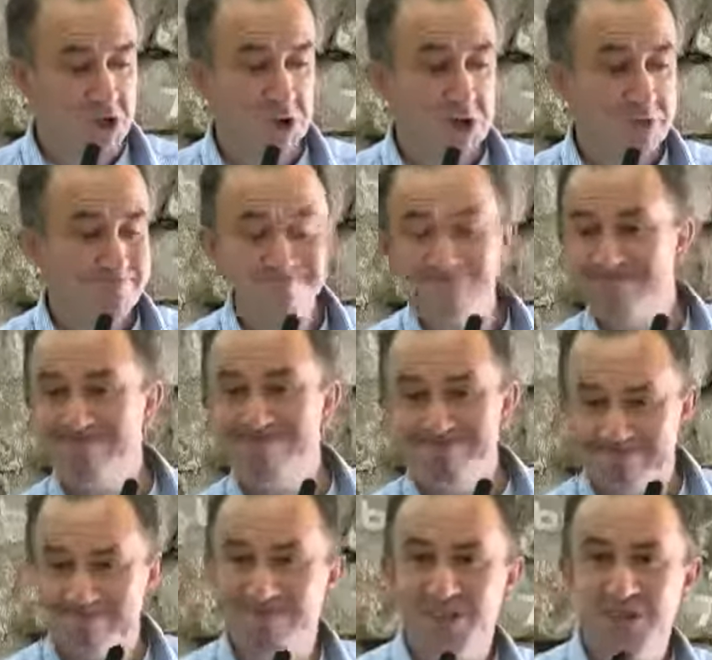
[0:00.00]
Okay,
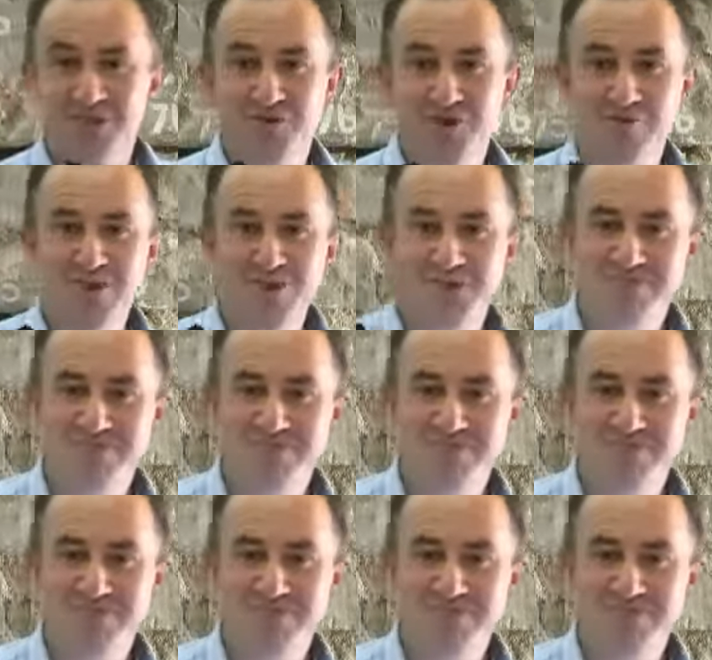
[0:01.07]
thank you very